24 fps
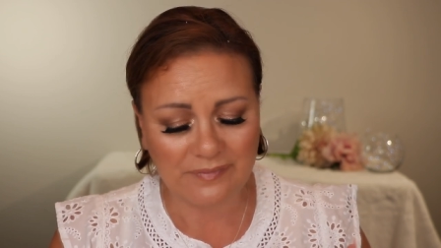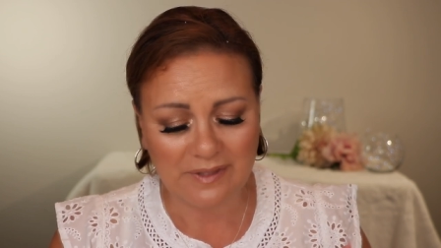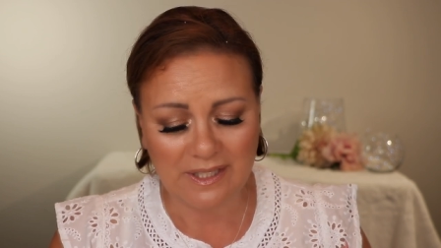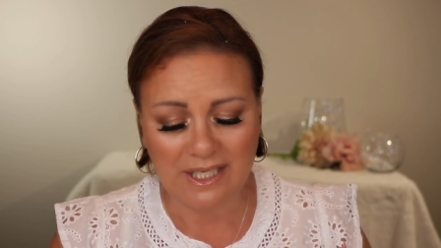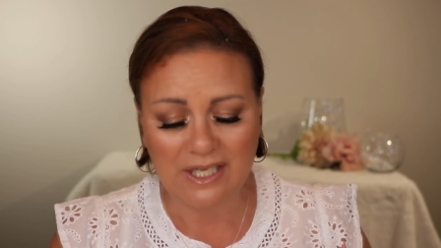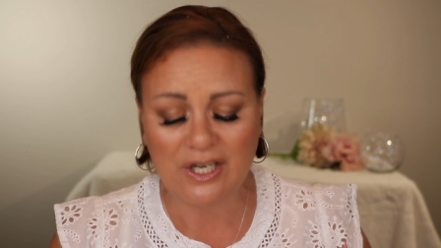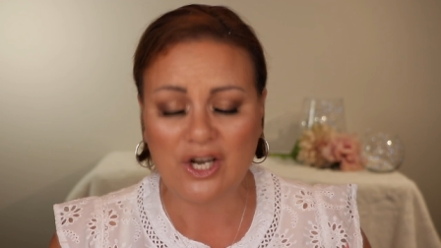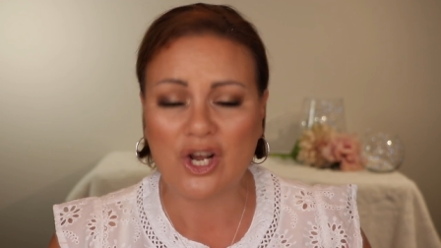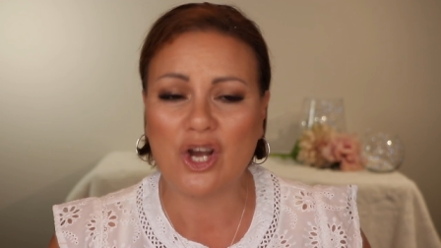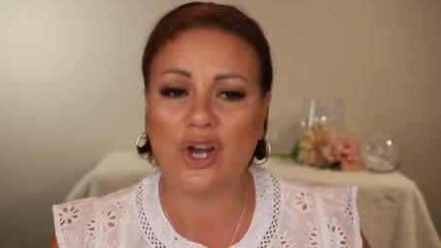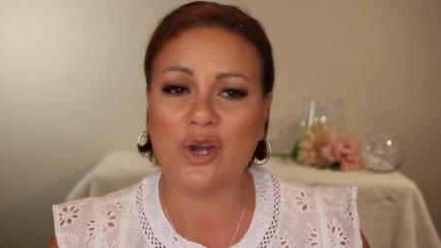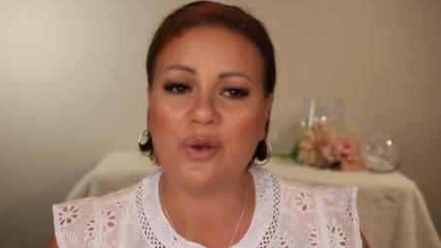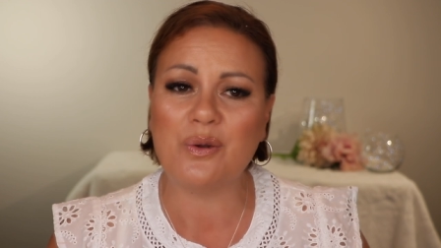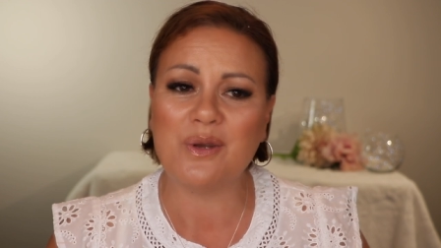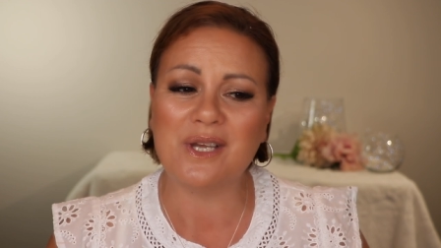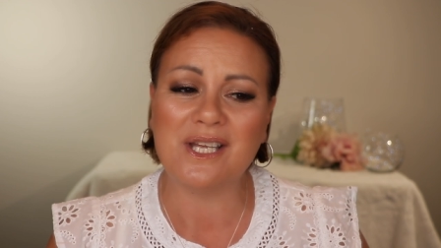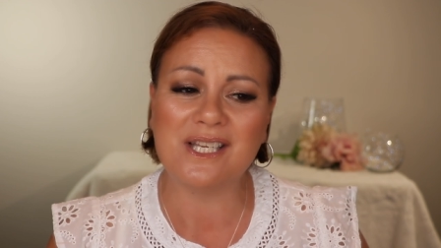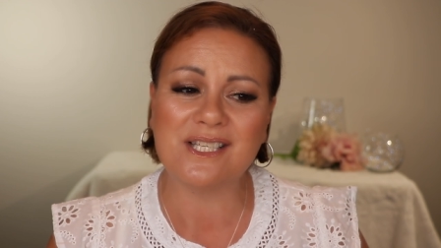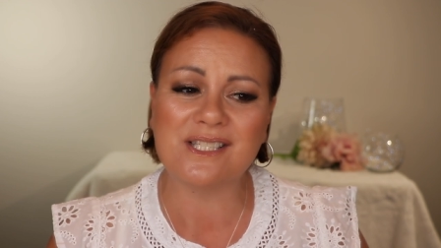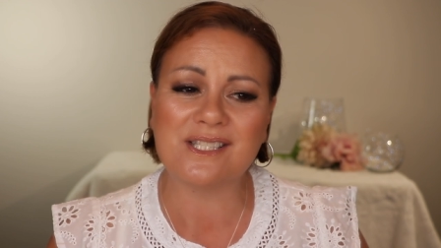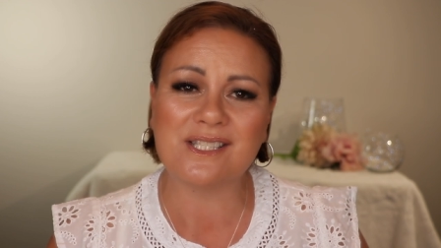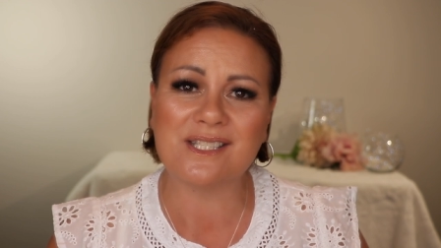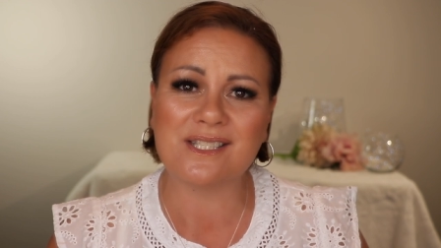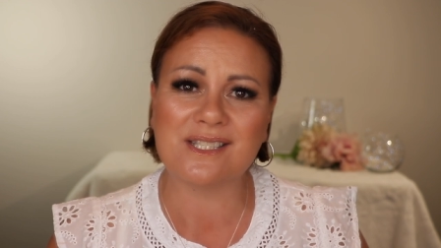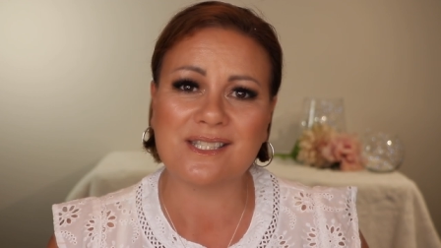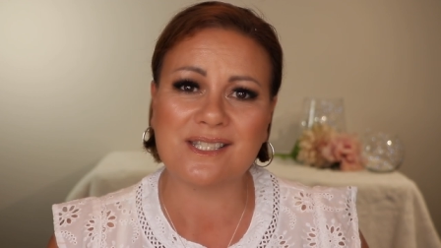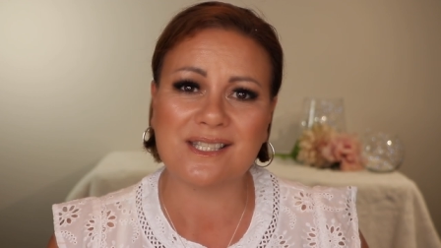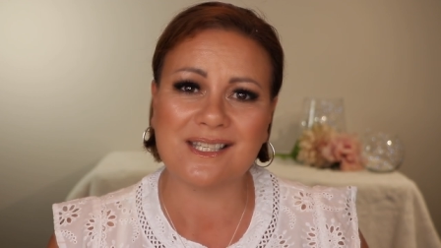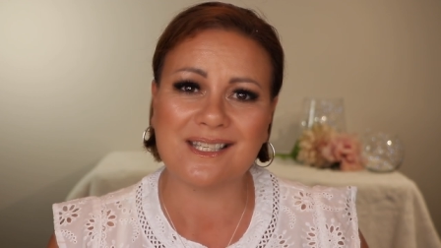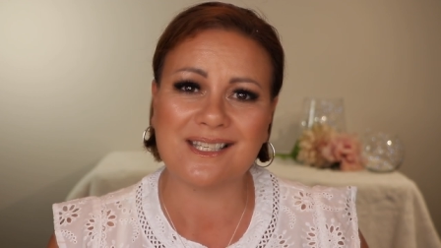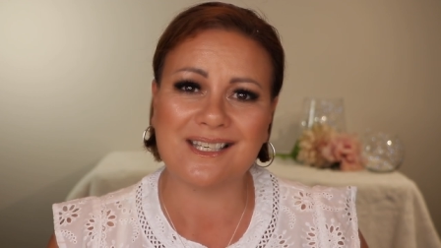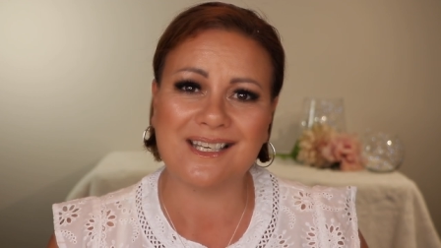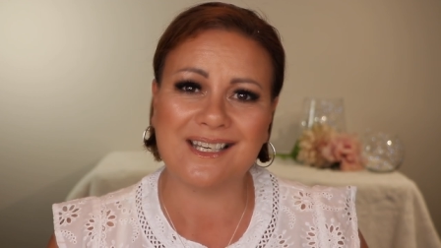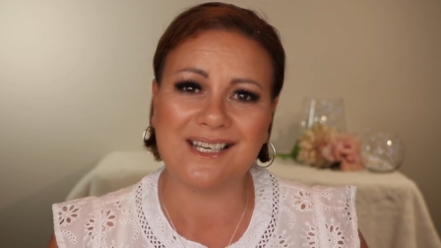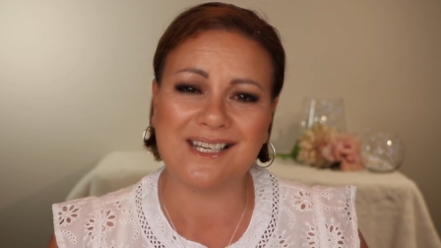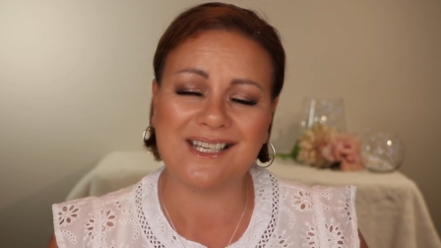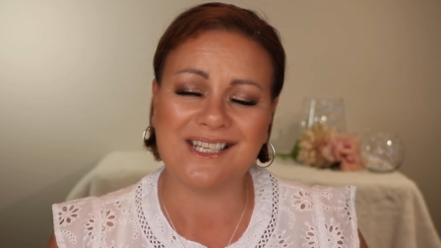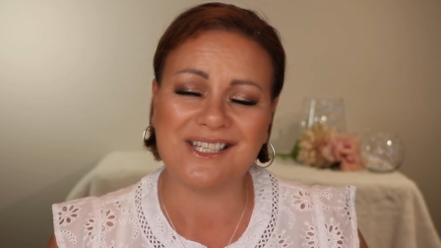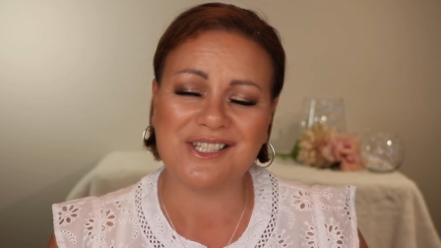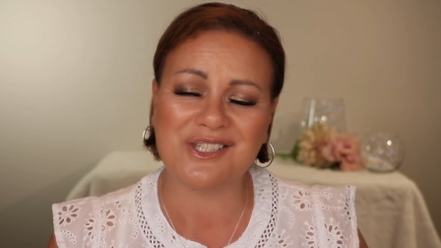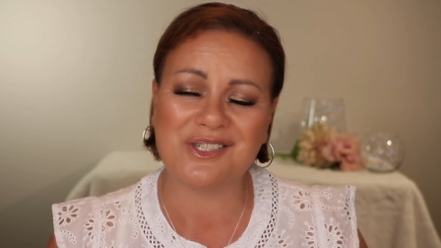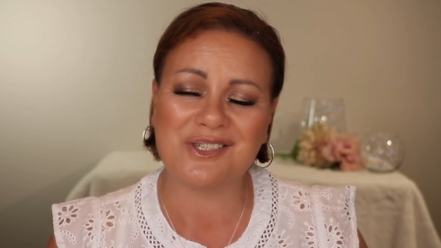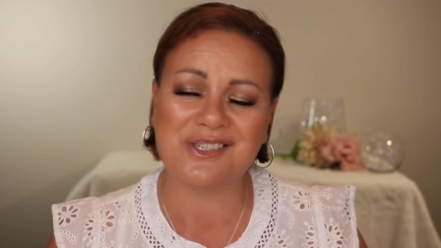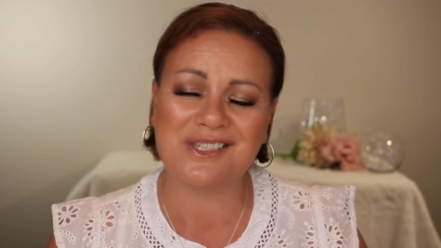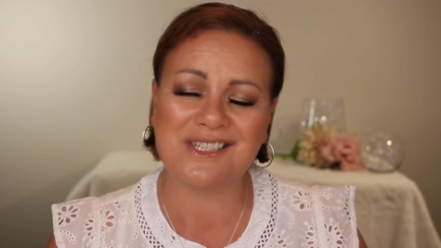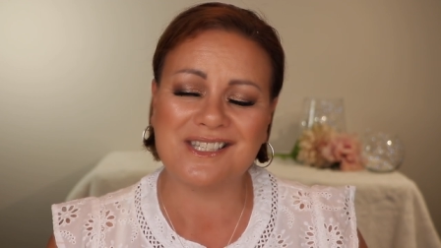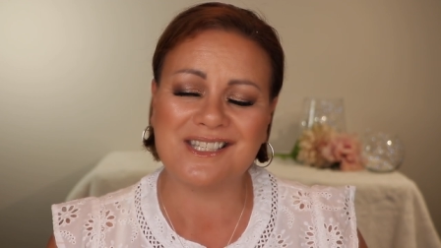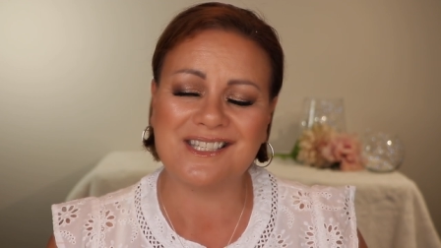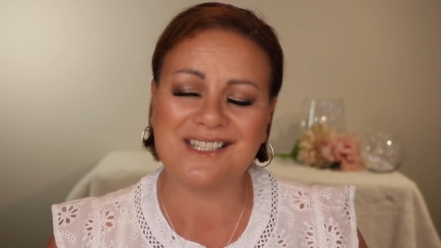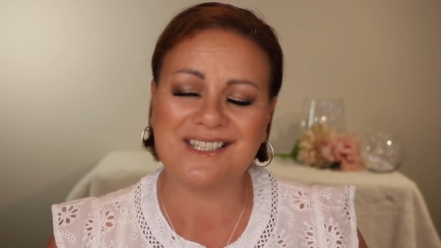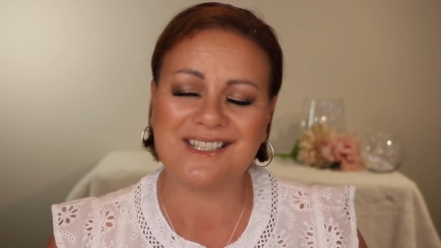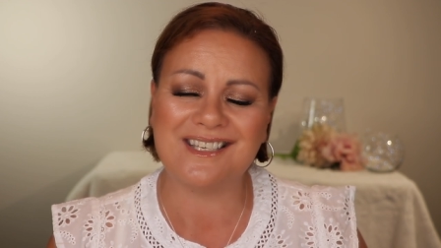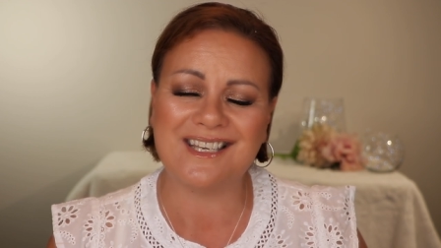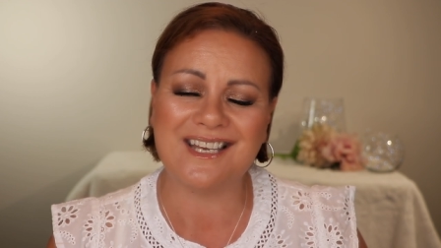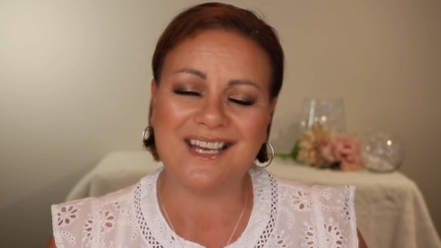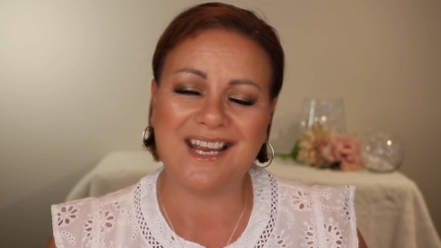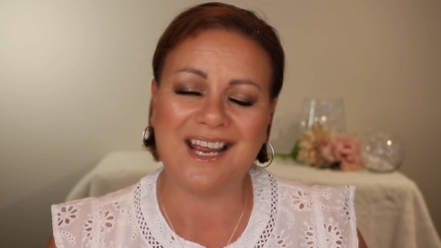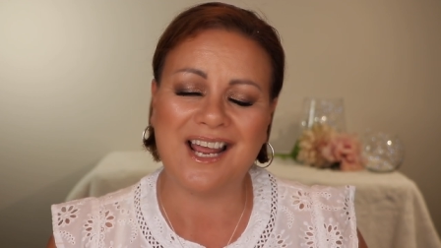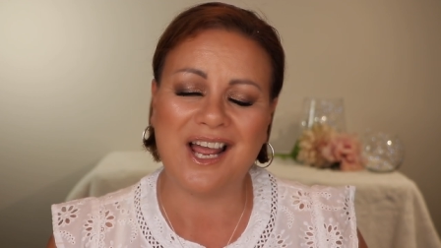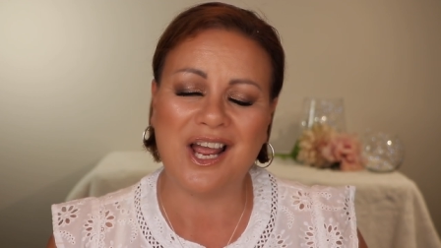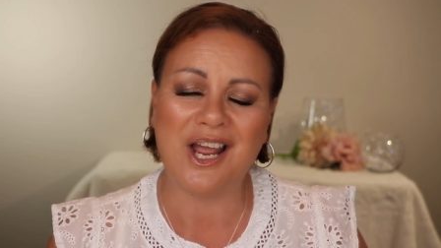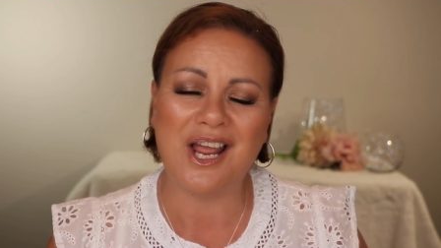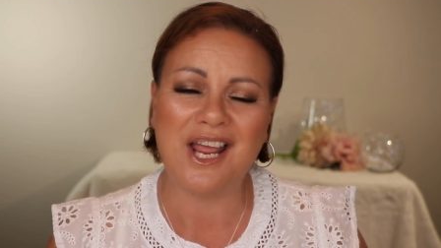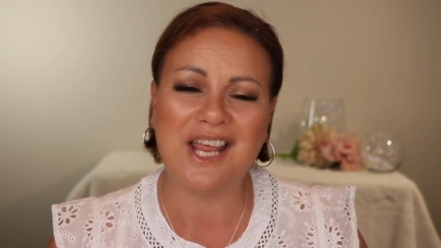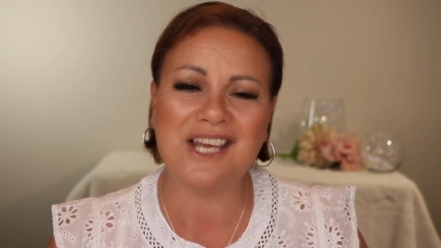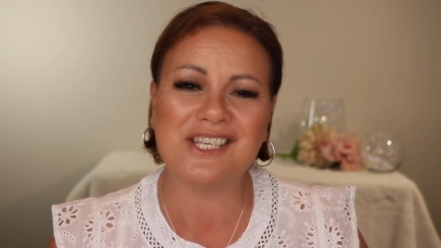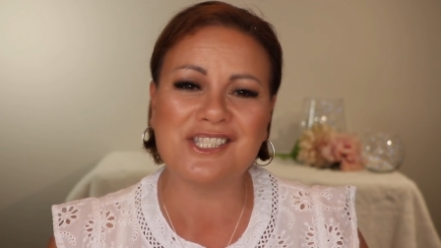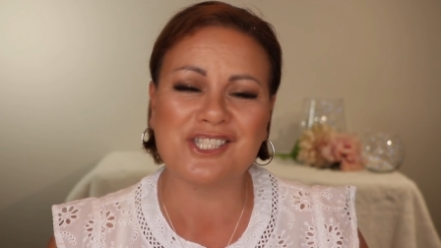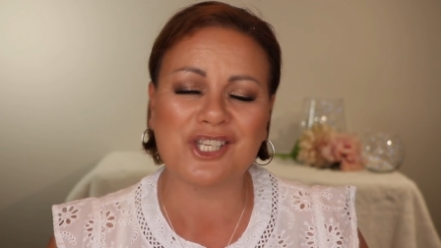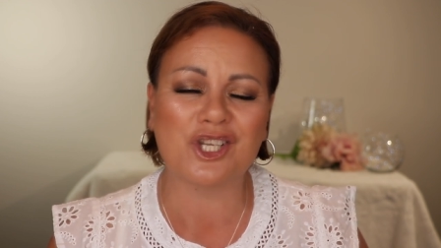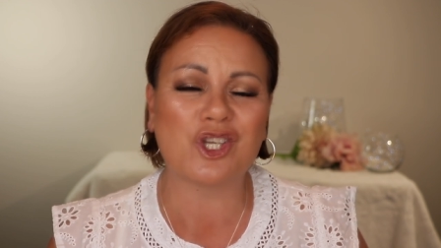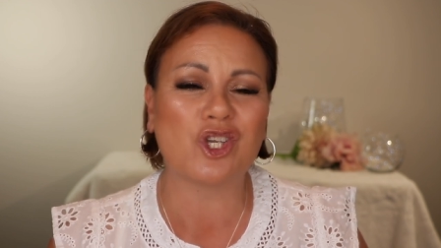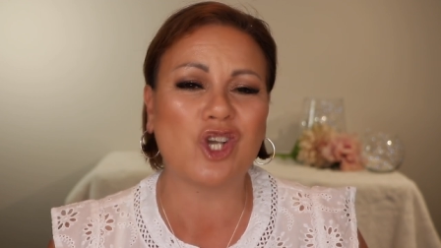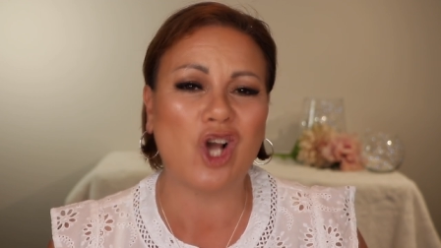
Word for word: you know, it's a